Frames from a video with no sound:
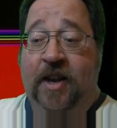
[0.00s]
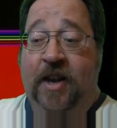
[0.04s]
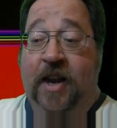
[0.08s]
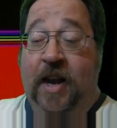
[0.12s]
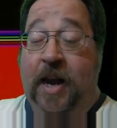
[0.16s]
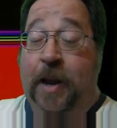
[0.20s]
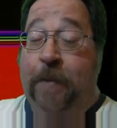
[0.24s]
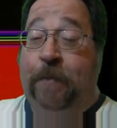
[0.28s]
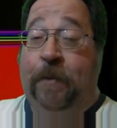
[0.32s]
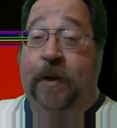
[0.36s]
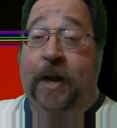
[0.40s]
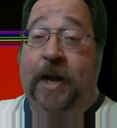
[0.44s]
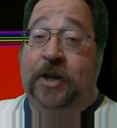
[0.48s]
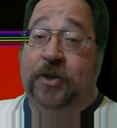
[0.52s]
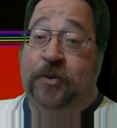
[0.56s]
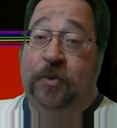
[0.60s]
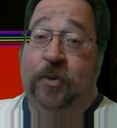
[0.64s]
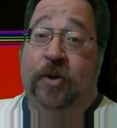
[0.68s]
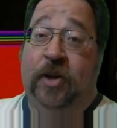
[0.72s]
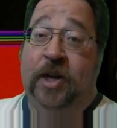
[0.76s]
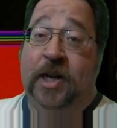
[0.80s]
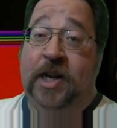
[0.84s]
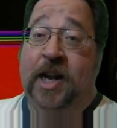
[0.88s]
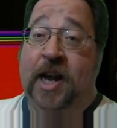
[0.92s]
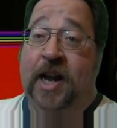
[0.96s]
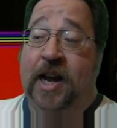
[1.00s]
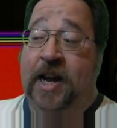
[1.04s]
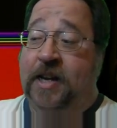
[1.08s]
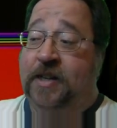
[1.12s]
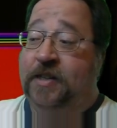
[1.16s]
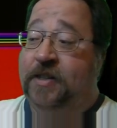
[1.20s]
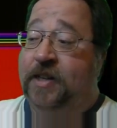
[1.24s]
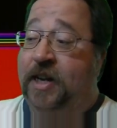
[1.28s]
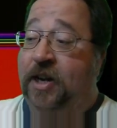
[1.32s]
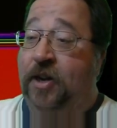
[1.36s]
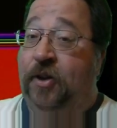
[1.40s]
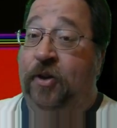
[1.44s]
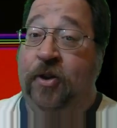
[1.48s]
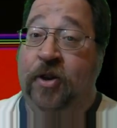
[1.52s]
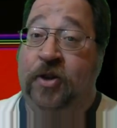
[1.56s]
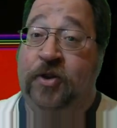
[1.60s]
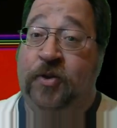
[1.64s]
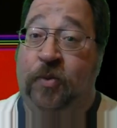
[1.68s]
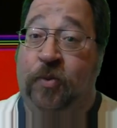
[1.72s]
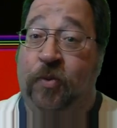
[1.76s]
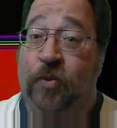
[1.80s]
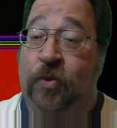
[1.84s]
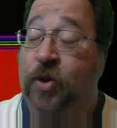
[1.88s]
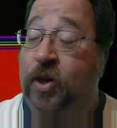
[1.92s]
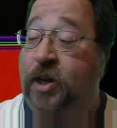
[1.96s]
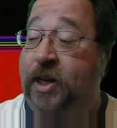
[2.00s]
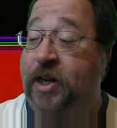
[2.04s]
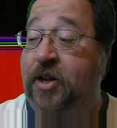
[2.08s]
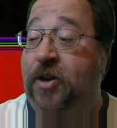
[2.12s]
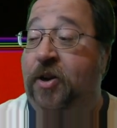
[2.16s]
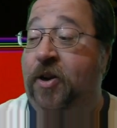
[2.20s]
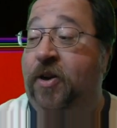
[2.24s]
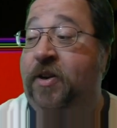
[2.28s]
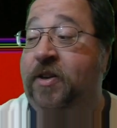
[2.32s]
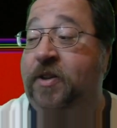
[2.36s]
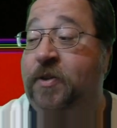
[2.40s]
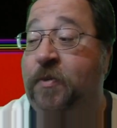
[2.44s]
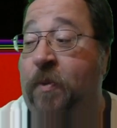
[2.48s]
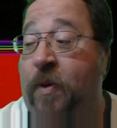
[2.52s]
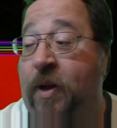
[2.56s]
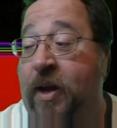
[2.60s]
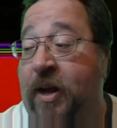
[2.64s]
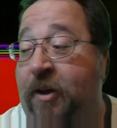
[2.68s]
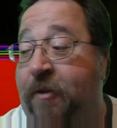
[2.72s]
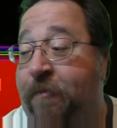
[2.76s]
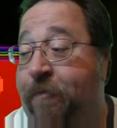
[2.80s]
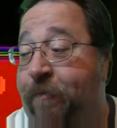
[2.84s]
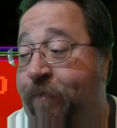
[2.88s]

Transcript: it plays really nice and it looks really good as well.